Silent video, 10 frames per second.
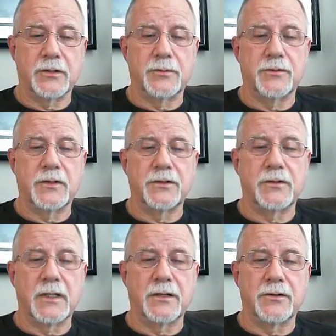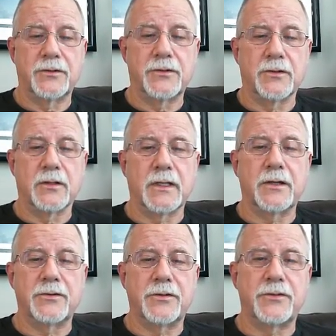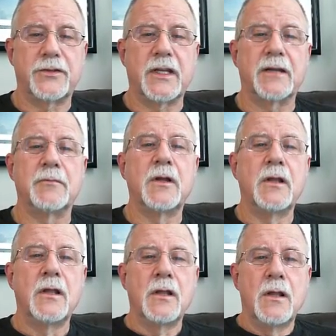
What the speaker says: in terms of these letters. So the letters are the same.